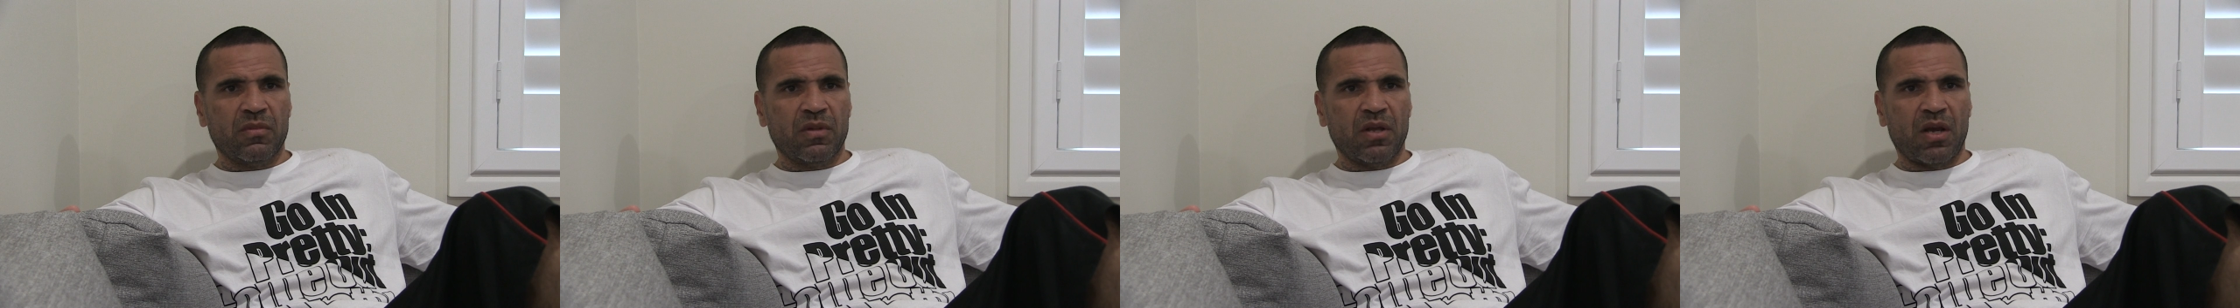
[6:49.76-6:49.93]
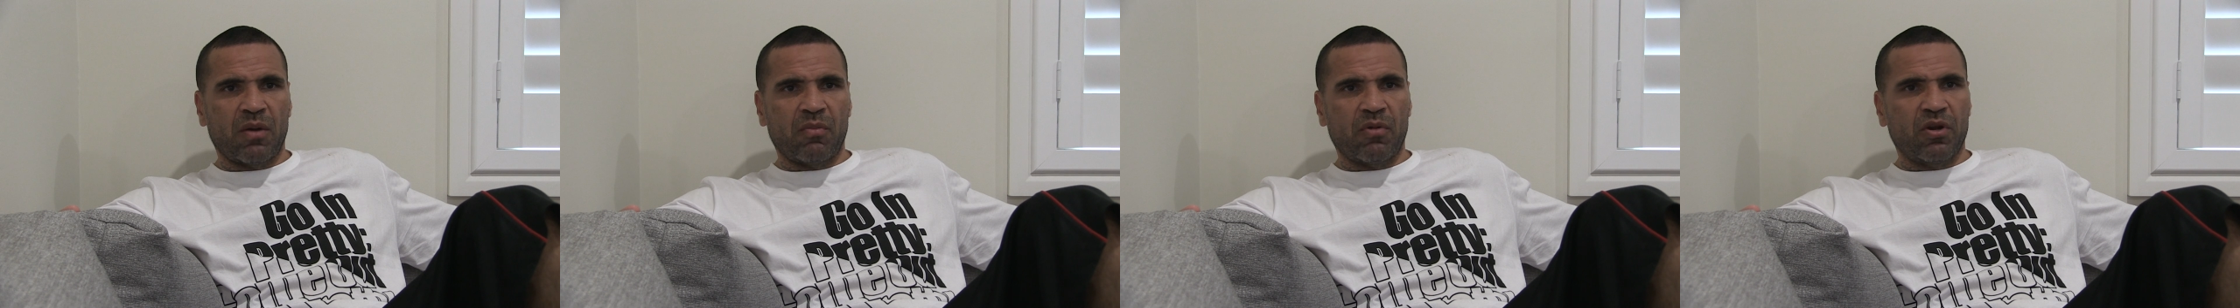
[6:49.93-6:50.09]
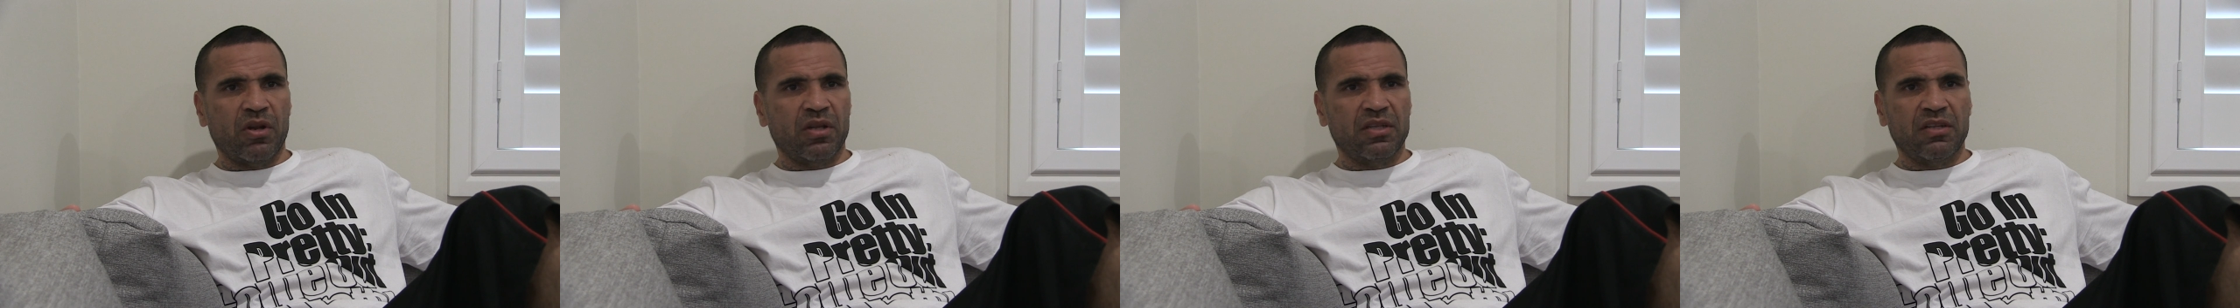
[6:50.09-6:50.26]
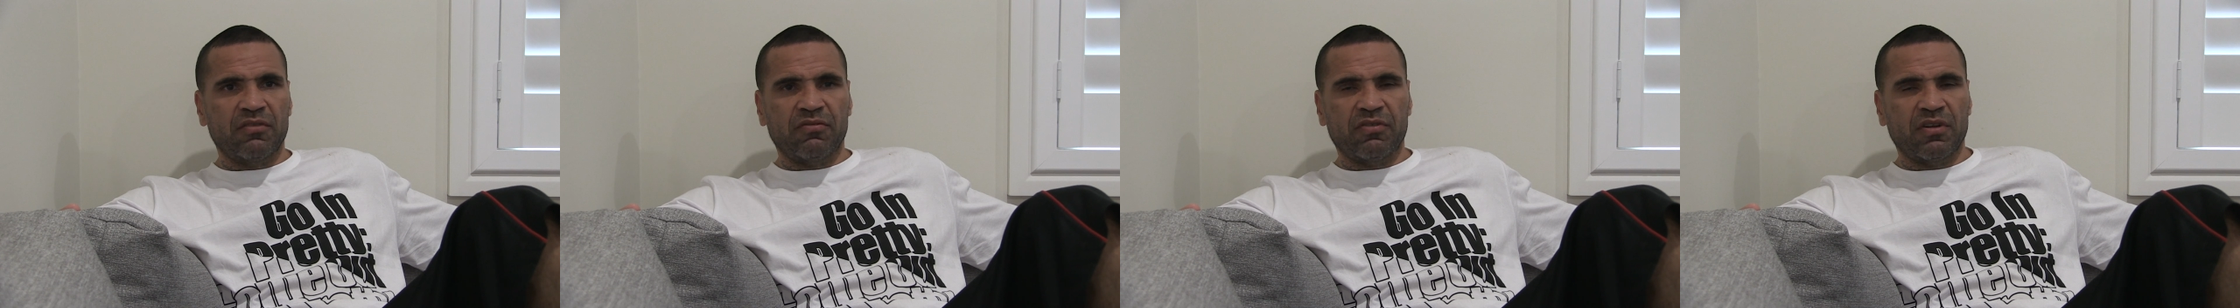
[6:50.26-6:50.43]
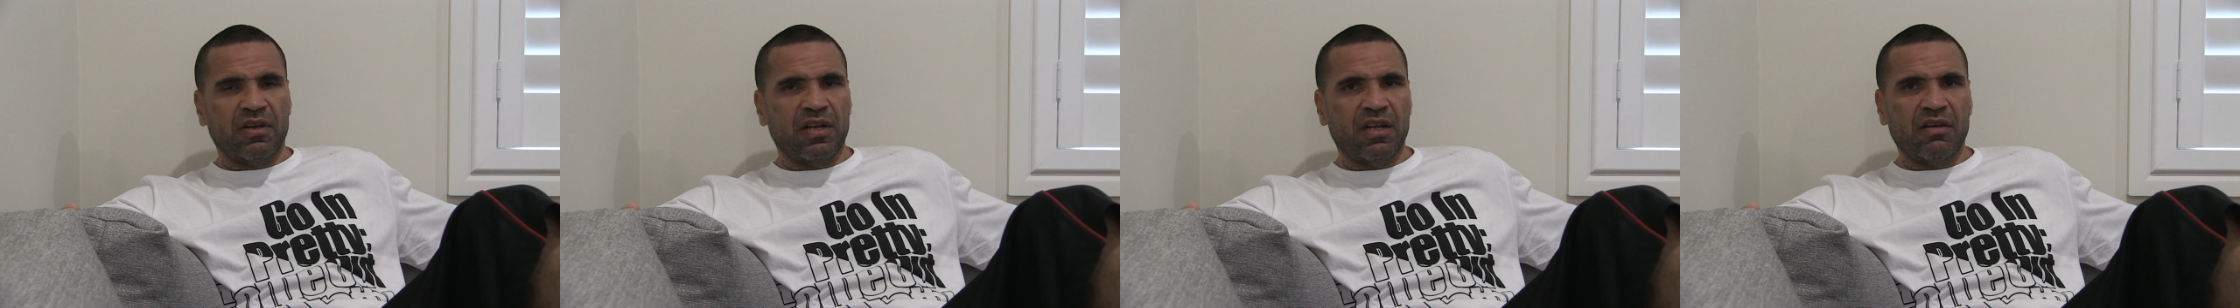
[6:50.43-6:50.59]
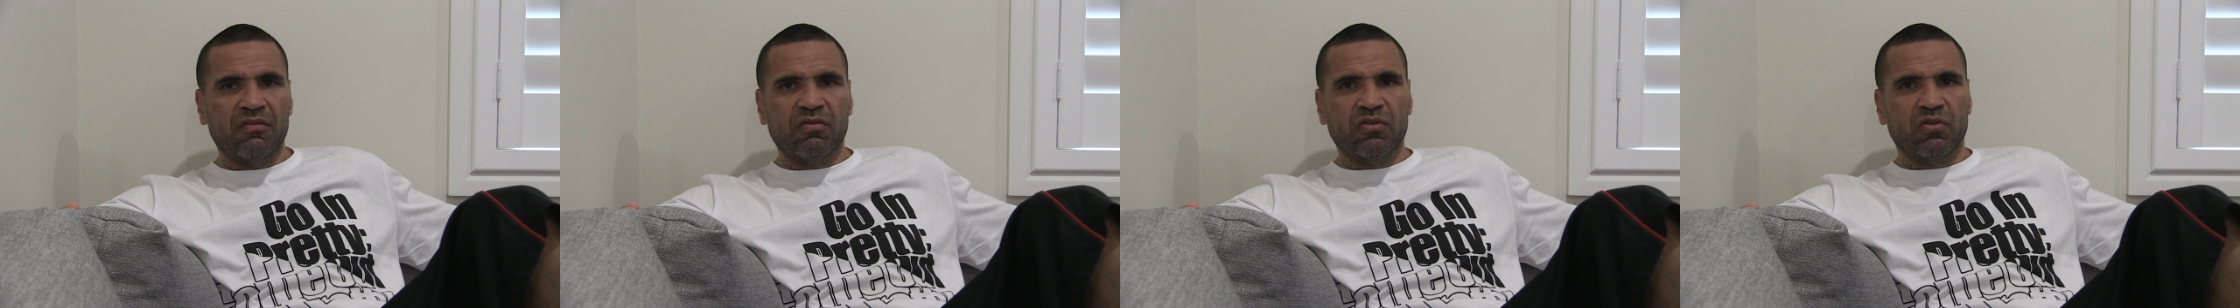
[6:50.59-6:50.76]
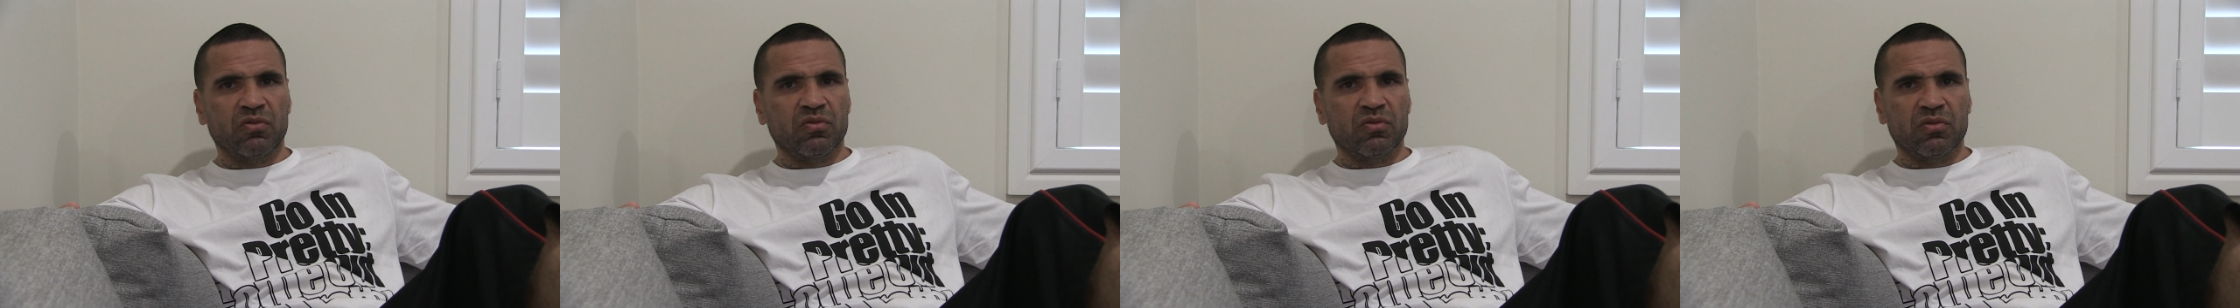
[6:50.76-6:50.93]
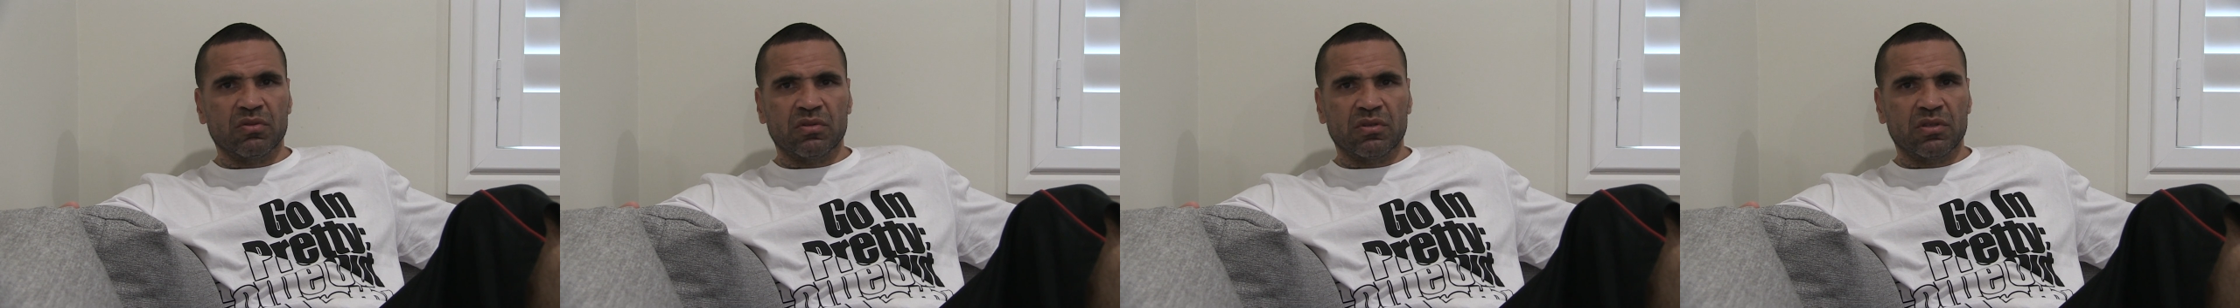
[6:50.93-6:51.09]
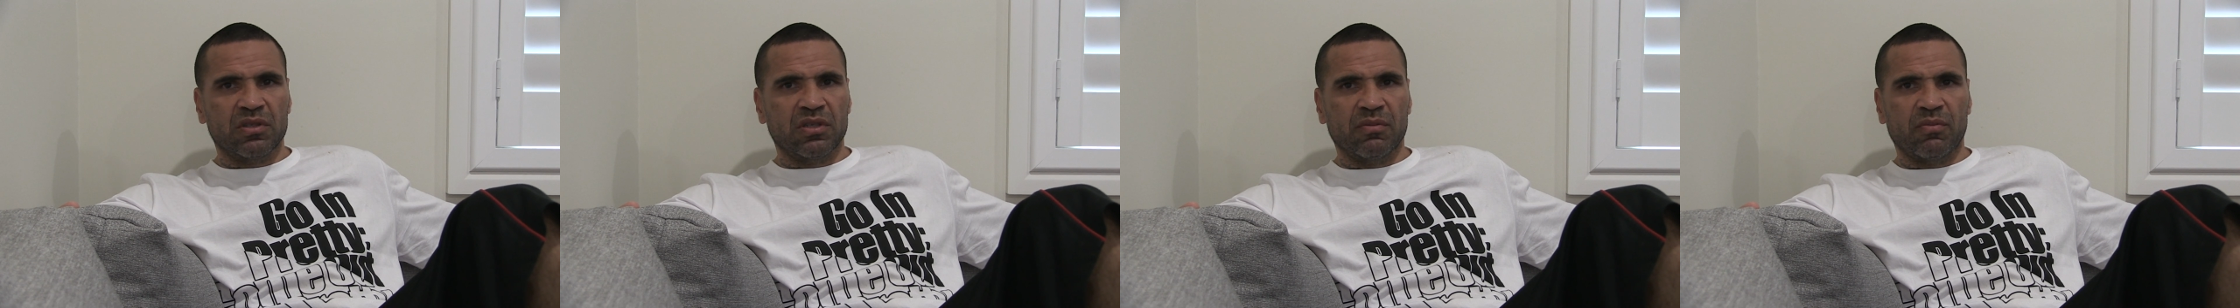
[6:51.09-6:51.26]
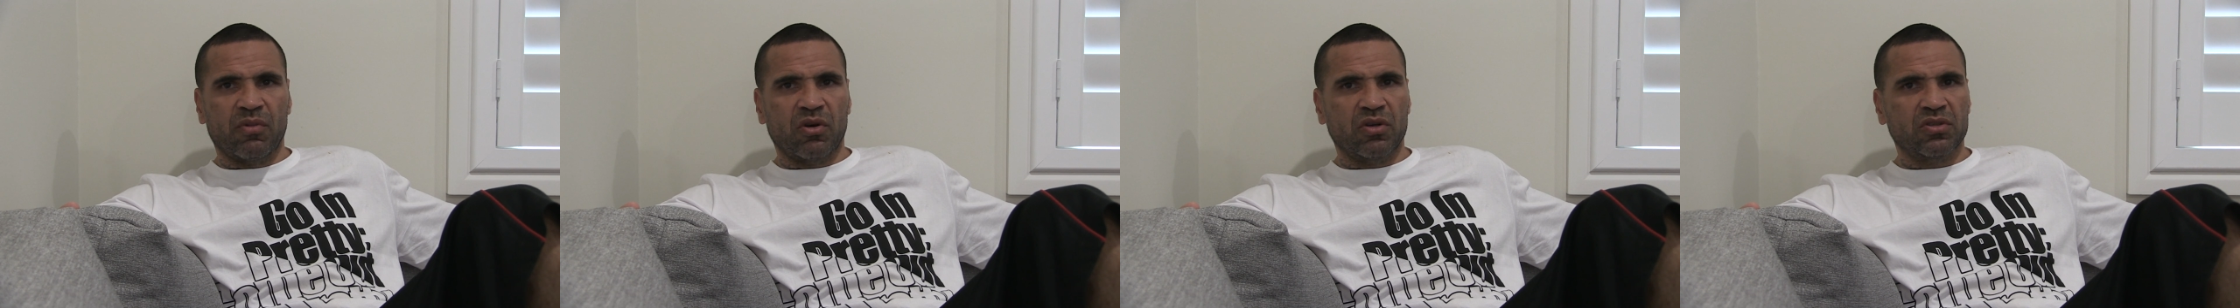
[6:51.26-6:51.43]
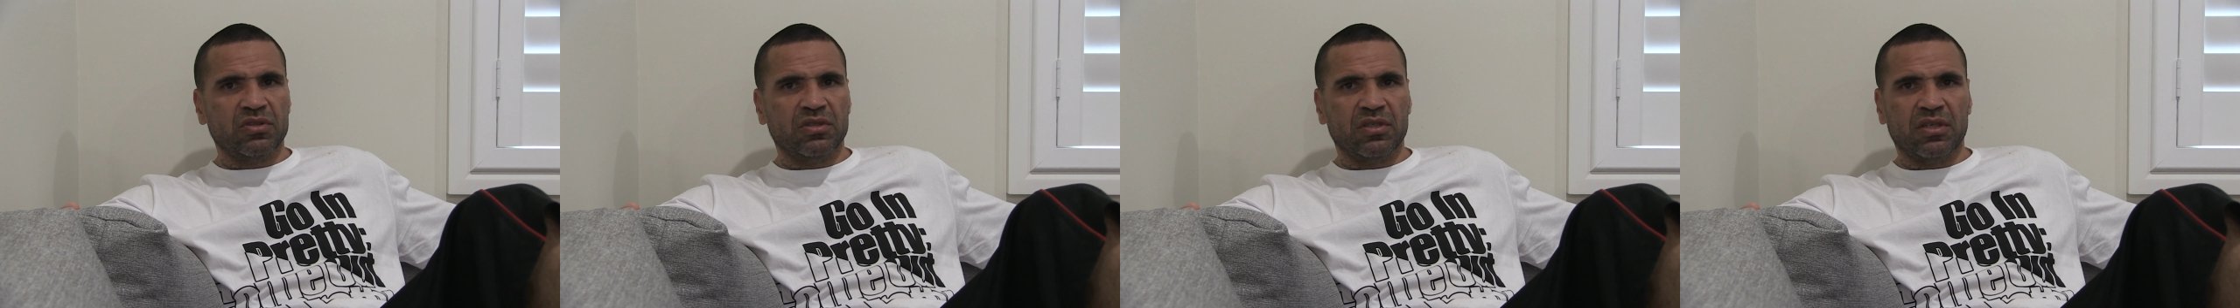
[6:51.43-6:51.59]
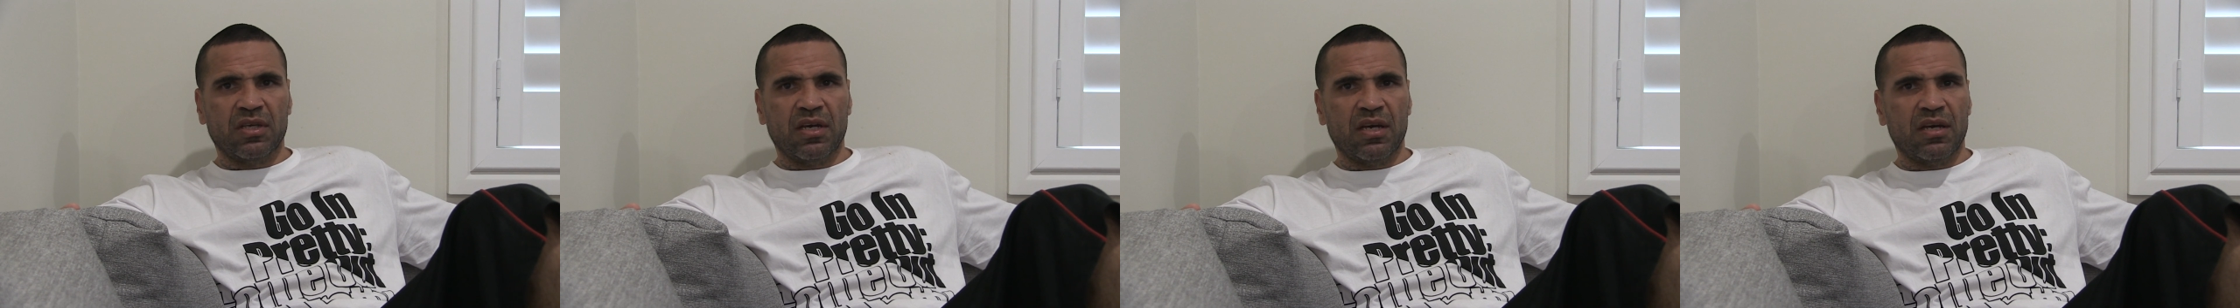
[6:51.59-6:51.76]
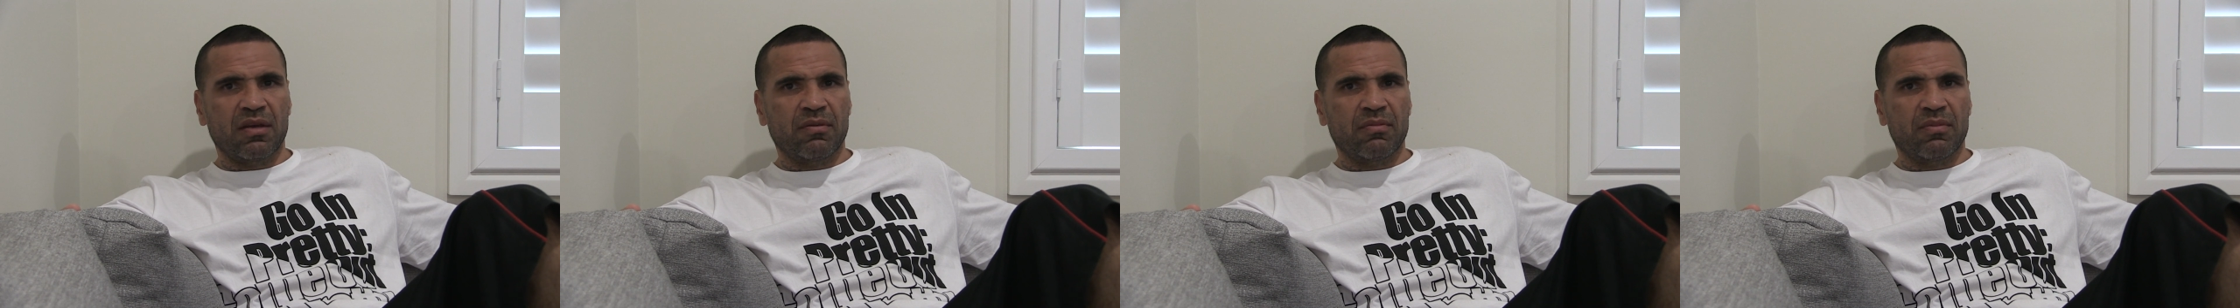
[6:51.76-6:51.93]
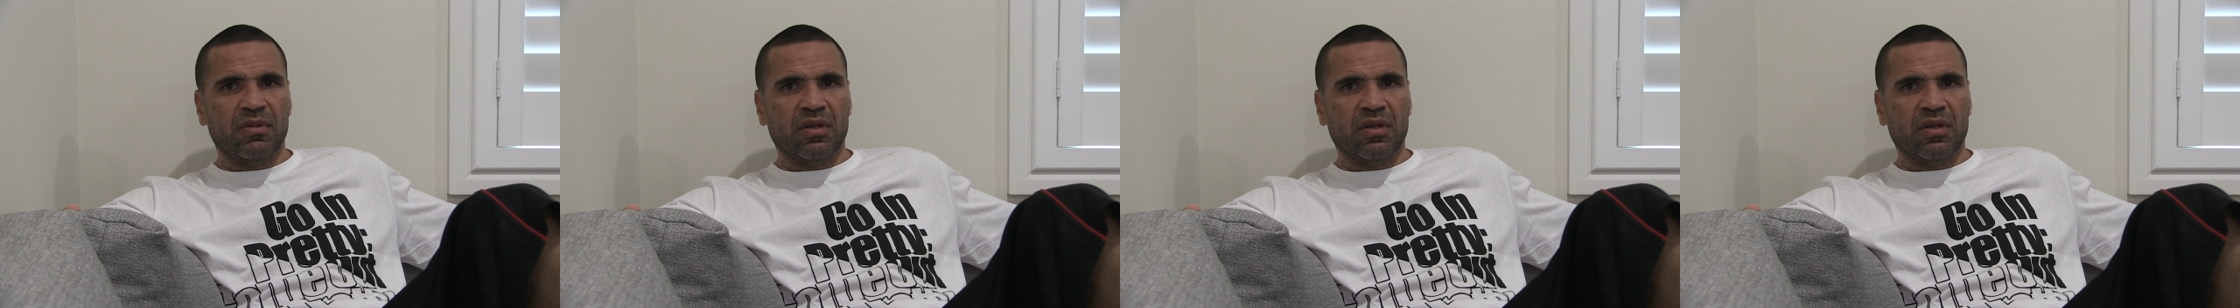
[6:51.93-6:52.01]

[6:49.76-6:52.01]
I'm on a different level in the boxing game.